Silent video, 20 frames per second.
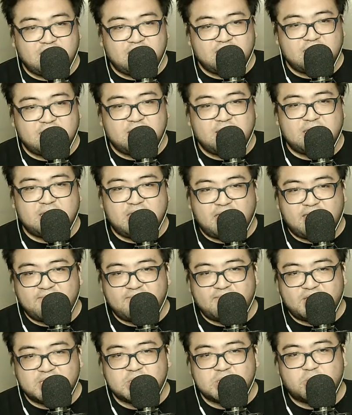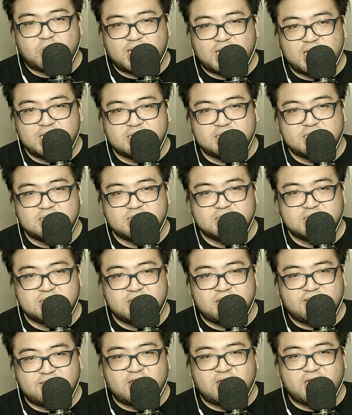he gave us what?
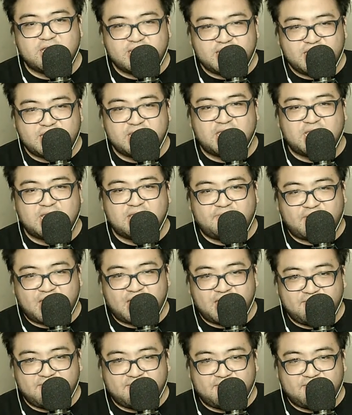13 and 5.